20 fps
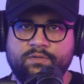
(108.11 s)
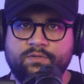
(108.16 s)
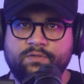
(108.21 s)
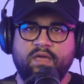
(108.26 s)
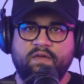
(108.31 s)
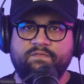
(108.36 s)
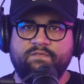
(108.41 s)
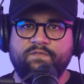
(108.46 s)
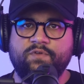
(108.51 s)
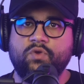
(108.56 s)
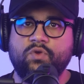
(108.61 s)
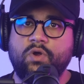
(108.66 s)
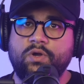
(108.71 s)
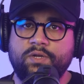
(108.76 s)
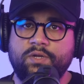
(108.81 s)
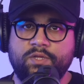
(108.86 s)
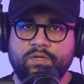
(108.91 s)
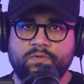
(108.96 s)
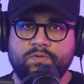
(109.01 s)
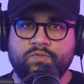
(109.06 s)
If you are
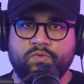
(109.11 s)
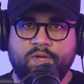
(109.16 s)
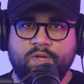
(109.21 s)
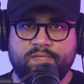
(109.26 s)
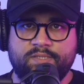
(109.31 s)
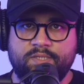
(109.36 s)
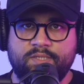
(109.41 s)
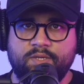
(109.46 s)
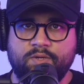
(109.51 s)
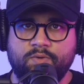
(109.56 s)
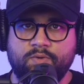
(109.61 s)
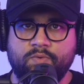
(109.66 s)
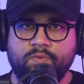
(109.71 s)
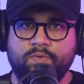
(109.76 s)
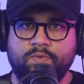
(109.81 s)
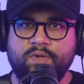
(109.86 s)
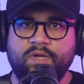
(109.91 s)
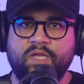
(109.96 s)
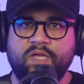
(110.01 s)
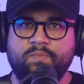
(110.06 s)
new to SEO,
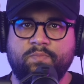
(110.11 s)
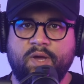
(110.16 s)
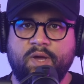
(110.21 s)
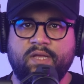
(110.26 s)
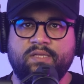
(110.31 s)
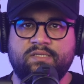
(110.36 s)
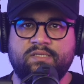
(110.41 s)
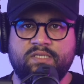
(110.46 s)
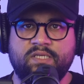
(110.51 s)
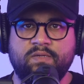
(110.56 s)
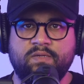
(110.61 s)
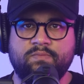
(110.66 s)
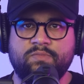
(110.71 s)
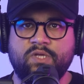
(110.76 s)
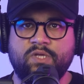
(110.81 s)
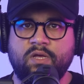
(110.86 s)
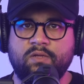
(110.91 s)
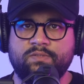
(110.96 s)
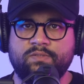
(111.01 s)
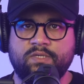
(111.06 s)
it might seem
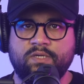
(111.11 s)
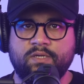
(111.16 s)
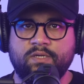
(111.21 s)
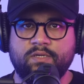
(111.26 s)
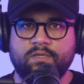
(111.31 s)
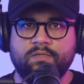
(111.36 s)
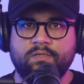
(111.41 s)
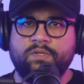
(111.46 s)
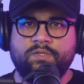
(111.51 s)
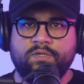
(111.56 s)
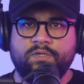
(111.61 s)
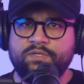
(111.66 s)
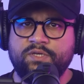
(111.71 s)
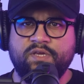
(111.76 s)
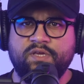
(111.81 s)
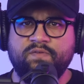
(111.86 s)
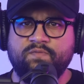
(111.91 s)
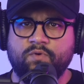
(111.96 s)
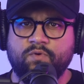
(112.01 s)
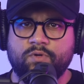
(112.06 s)
daunting. What are
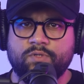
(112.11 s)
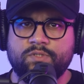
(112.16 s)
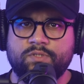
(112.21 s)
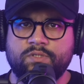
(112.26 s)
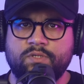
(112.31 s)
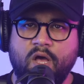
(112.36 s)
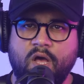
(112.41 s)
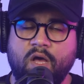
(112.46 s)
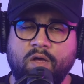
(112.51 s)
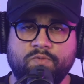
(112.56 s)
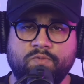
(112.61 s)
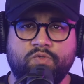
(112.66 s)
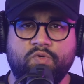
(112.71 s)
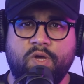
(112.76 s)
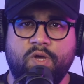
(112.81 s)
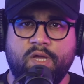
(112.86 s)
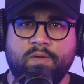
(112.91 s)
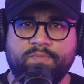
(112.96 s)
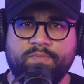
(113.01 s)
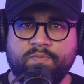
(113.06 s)
keywords? How do
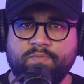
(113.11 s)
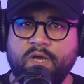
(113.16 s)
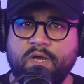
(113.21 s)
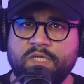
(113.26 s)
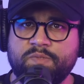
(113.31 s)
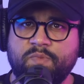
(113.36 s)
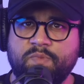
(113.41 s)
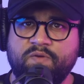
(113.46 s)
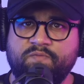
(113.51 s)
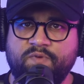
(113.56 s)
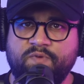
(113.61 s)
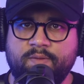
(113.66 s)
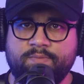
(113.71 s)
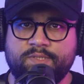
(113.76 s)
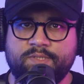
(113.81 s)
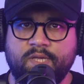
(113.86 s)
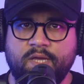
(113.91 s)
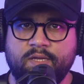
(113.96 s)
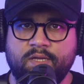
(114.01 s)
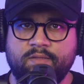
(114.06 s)
I optimize my
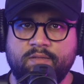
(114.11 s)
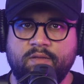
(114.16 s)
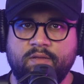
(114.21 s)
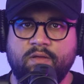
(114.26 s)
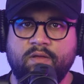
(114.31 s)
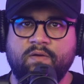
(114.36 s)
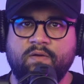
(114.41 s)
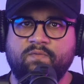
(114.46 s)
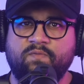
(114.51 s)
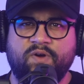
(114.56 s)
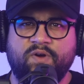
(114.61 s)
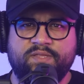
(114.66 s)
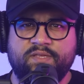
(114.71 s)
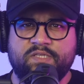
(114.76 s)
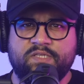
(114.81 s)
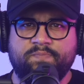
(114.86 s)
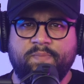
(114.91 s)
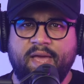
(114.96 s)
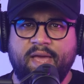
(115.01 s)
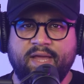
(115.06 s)
website? What
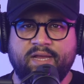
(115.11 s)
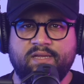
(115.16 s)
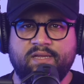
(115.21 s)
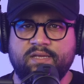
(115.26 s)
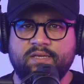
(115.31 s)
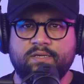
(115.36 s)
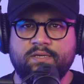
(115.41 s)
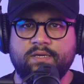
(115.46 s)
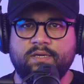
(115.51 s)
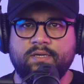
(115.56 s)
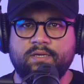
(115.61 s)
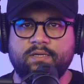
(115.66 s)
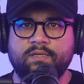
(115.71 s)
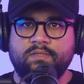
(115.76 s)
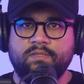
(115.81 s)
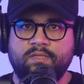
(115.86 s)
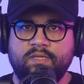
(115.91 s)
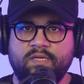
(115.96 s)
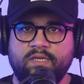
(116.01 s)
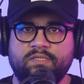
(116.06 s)
is
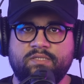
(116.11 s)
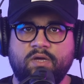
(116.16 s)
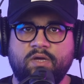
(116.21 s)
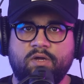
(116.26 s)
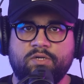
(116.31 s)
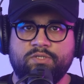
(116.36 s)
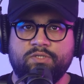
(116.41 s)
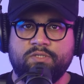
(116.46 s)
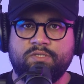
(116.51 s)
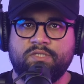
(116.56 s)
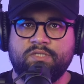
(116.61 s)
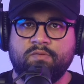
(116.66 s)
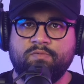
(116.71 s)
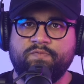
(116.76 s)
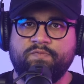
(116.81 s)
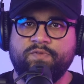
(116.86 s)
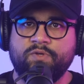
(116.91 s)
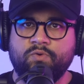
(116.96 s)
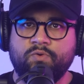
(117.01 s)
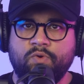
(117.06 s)
backlinking? These are just some
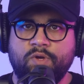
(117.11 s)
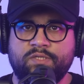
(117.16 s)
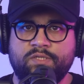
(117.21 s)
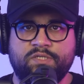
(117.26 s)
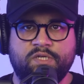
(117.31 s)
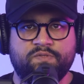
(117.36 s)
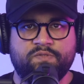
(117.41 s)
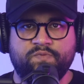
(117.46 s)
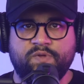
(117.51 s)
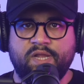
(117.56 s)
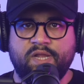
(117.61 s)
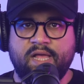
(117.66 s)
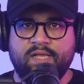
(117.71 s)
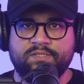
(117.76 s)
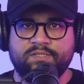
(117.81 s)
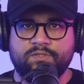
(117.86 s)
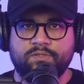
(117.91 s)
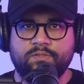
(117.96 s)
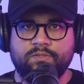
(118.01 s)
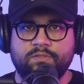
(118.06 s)
of the questions we'll
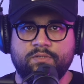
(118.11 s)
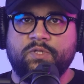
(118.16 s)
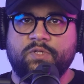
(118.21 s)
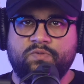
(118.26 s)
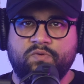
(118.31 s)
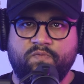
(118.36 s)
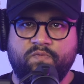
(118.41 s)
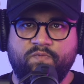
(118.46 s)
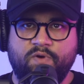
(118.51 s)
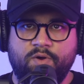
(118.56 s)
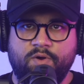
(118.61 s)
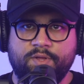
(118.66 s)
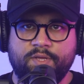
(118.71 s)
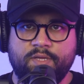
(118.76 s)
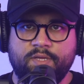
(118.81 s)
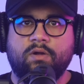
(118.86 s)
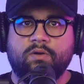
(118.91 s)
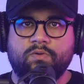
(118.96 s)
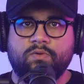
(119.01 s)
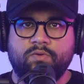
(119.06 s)
answer. But don't worry,
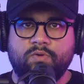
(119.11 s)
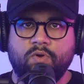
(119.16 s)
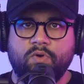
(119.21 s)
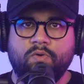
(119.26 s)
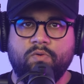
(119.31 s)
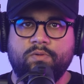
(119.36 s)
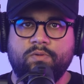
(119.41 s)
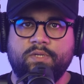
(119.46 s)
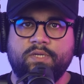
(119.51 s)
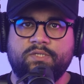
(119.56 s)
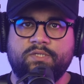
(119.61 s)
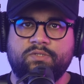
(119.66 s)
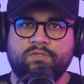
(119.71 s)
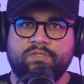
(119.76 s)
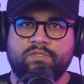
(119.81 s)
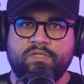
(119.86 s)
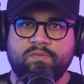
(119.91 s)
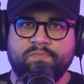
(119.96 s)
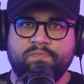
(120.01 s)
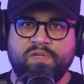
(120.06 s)
our goal is to
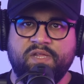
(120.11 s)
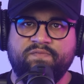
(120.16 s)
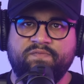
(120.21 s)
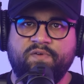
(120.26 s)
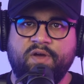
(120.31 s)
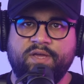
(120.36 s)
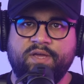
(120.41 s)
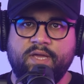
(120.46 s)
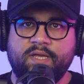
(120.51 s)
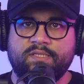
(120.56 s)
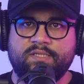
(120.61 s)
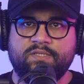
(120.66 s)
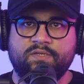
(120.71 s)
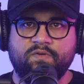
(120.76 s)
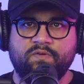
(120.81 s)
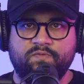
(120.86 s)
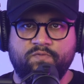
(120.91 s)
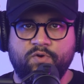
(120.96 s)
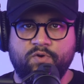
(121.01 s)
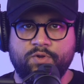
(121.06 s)
simplify
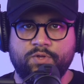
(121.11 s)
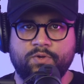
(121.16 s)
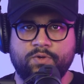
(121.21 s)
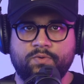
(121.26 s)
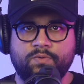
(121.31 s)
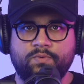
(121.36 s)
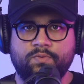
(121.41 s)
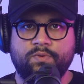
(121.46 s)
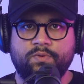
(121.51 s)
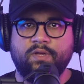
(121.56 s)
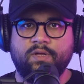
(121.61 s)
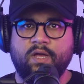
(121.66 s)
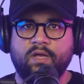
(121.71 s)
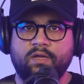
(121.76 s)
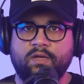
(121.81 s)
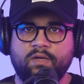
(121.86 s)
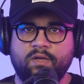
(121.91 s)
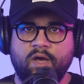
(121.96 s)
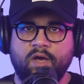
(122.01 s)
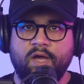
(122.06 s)
SEO for you
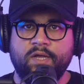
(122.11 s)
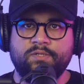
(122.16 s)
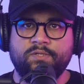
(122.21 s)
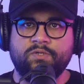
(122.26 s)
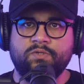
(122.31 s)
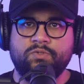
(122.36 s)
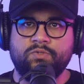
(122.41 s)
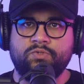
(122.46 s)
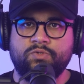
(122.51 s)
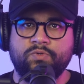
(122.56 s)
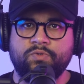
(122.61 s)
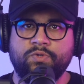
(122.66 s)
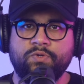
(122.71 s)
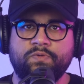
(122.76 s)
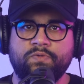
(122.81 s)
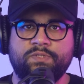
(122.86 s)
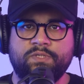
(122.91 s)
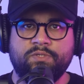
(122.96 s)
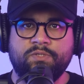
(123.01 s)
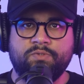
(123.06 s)
and guide you through
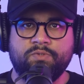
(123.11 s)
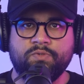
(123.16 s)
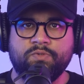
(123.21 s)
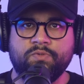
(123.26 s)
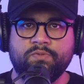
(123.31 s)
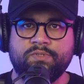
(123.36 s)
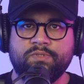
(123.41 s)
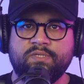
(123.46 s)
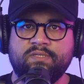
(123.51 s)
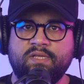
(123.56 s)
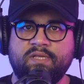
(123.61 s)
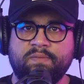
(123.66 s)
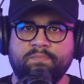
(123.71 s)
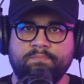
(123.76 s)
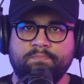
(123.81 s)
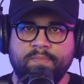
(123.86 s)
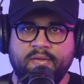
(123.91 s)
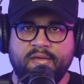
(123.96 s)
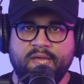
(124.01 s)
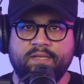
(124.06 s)
using tools that
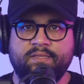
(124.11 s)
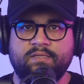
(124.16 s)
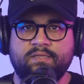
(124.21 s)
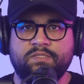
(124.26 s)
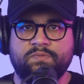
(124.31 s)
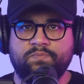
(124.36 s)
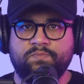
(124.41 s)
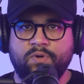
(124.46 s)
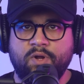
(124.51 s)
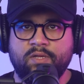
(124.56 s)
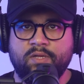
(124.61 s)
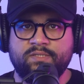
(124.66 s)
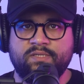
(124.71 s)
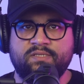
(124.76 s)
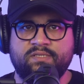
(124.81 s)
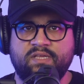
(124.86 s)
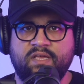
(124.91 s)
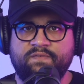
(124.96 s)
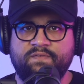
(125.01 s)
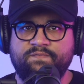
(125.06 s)
make this
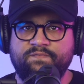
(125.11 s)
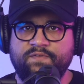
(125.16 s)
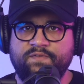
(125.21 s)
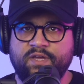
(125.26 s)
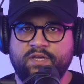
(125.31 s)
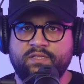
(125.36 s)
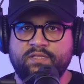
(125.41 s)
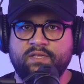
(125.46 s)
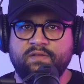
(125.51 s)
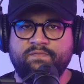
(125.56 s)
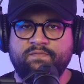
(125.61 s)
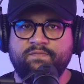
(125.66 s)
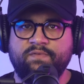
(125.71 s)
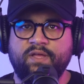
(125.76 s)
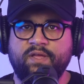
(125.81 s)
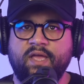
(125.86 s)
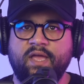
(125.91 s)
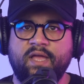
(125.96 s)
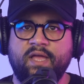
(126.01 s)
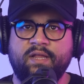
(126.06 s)
process effective
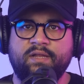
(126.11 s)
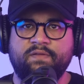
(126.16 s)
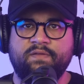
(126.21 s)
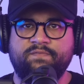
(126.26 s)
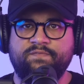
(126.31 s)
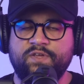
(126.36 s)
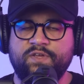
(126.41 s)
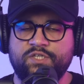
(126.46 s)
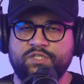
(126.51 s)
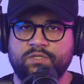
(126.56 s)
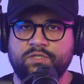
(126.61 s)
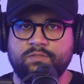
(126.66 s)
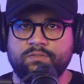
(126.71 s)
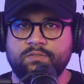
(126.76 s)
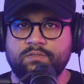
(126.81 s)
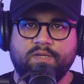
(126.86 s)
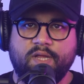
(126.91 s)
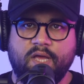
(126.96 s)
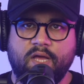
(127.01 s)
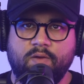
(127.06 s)
and
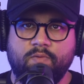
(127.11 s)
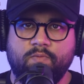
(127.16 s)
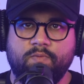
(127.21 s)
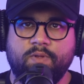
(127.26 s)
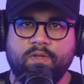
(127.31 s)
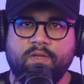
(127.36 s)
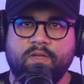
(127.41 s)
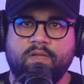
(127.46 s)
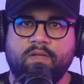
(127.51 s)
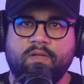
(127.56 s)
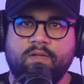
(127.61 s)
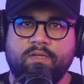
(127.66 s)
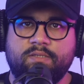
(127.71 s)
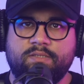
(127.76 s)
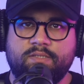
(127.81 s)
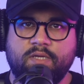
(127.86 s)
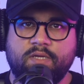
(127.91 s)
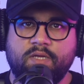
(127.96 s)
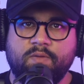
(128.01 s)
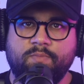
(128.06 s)
efficient. Now,
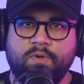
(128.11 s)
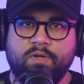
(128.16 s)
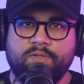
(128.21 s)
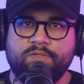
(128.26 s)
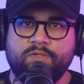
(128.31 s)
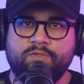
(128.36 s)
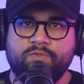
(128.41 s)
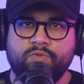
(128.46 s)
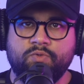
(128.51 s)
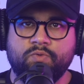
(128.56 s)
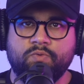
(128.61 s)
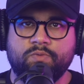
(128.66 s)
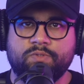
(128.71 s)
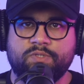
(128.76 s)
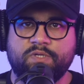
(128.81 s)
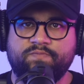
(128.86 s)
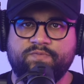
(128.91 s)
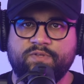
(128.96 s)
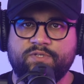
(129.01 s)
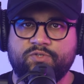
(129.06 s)
let's talk about the tools
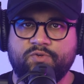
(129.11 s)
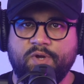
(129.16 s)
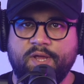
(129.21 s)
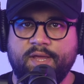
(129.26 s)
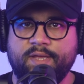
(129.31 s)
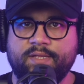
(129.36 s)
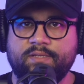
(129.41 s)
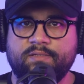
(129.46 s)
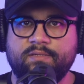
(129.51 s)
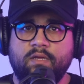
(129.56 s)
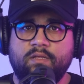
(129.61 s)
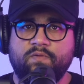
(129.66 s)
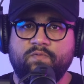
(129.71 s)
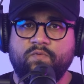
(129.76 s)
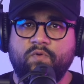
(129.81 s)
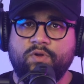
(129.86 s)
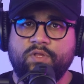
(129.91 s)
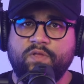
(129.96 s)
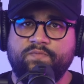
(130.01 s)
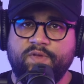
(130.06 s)
of the trade. In the
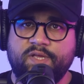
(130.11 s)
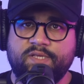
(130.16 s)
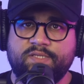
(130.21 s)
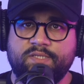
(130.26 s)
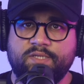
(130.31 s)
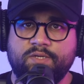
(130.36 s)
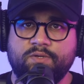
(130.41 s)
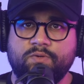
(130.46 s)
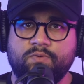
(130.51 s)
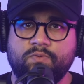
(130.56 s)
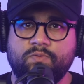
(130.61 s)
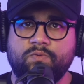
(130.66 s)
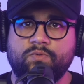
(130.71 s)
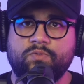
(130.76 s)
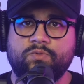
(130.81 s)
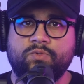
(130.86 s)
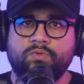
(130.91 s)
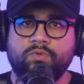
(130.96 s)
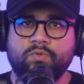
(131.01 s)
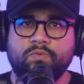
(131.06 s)
world of SEO,
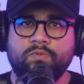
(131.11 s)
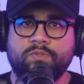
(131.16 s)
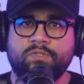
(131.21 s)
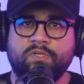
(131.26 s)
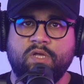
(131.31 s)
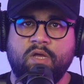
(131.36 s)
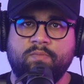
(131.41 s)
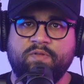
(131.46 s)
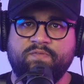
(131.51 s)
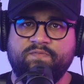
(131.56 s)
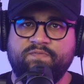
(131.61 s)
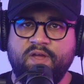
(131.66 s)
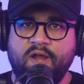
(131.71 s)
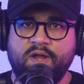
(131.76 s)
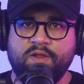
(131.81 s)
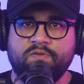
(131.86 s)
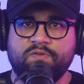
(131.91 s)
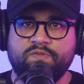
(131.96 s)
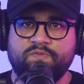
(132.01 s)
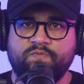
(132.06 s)
tools come in
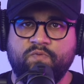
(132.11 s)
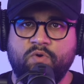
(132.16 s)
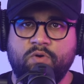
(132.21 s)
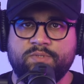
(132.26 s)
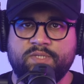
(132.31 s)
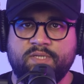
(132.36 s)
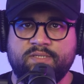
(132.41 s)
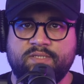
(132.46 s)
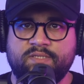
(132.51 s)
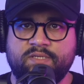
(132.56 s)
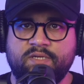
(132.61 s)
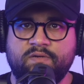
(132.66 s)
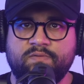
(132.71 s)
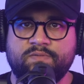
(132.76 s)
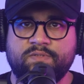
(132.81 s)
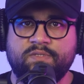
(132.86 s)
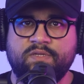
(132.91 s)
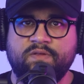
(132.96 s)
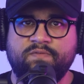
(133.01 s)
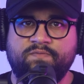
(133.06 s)
various forms and
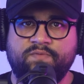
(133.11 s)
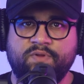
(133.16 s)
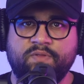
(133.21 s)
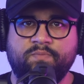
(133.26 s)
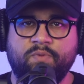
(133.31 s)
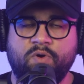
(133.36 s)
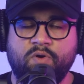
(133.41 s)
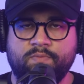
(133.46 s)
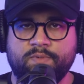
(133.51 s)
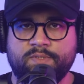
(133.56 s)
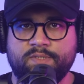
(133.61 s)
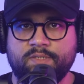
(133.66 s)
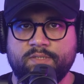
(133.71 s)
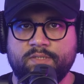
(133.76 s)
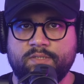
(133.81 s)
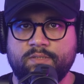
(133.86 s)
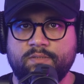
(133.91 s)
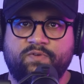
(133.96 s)
serves different purposes.